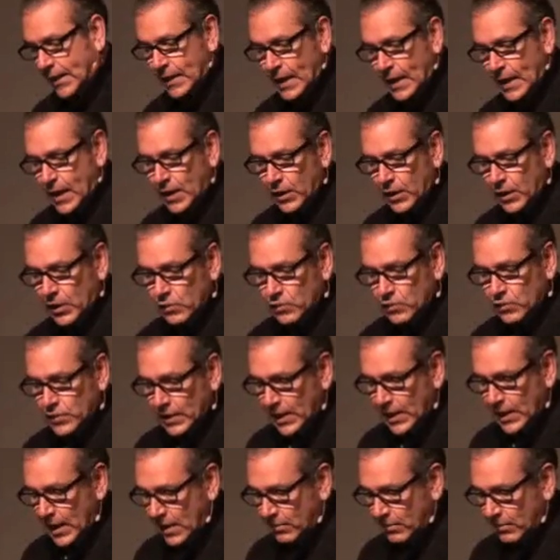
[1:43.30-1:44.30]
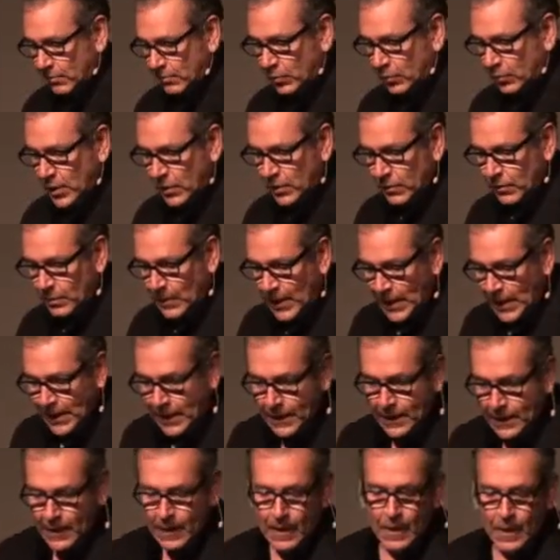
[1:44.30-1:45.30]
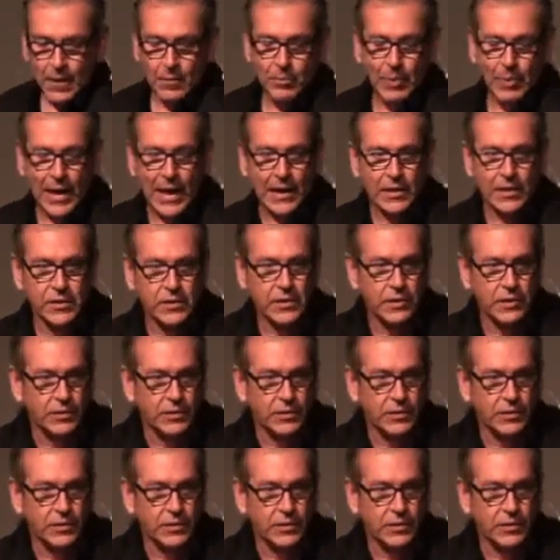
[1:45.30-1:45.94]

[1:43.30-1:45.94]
like you to come with me back to